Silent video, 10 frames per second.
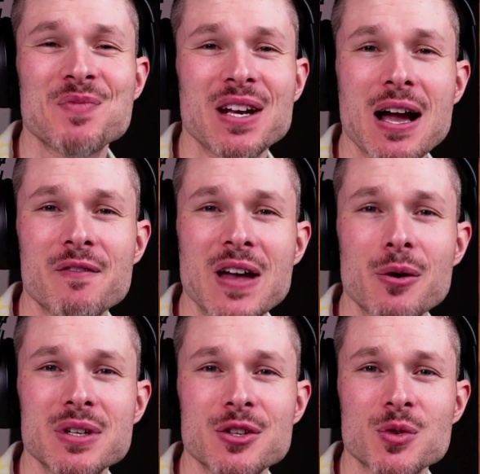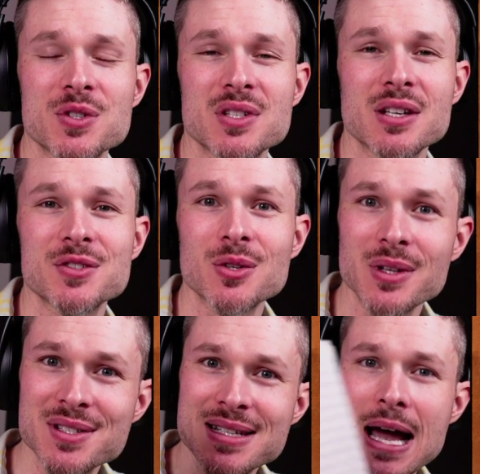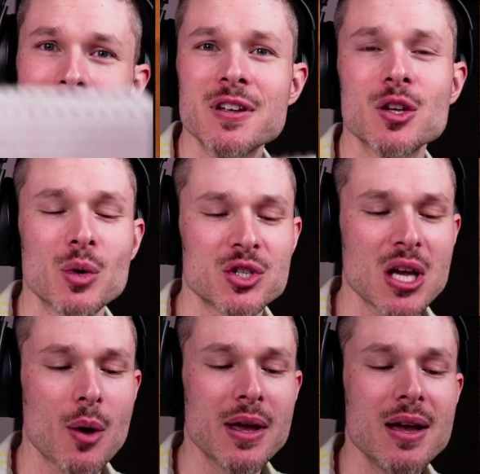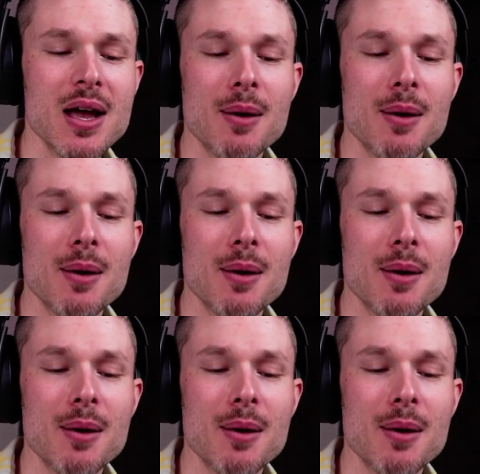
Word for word: that I found interesting. So let's dive into it, shall we?